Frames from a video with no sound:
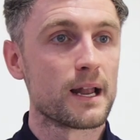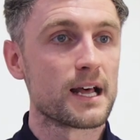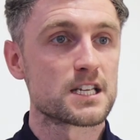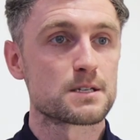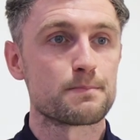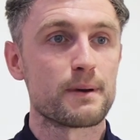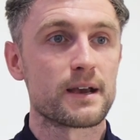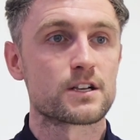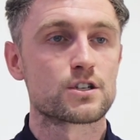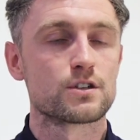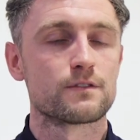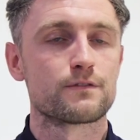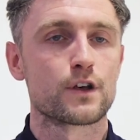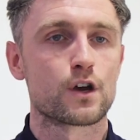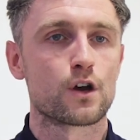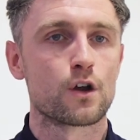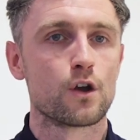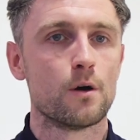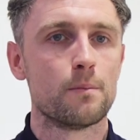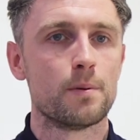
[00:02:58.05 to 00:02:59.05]
aspects of the
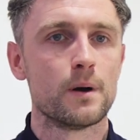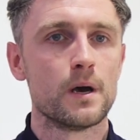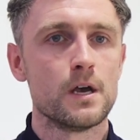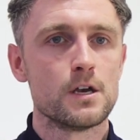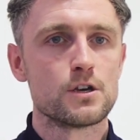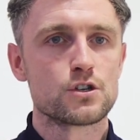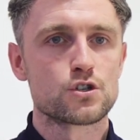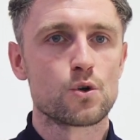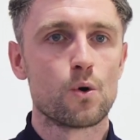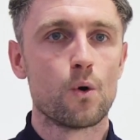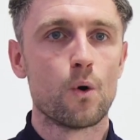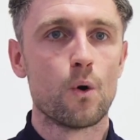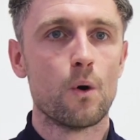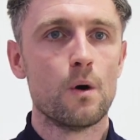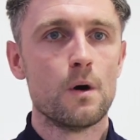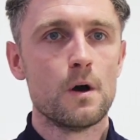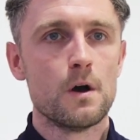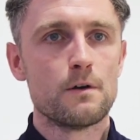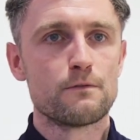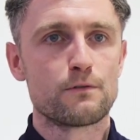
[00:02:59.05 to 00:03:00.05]
club. So
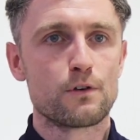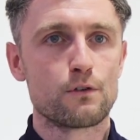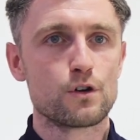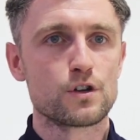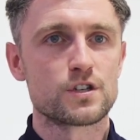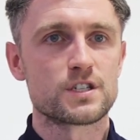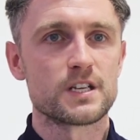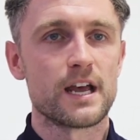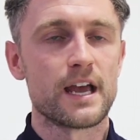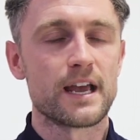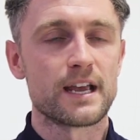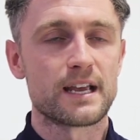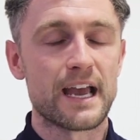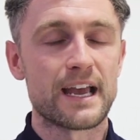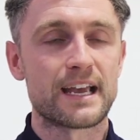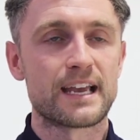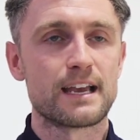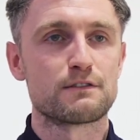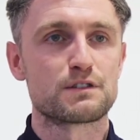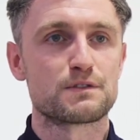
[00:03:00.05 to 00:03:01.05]
for us,
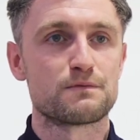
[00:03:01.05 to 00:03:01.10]
it gives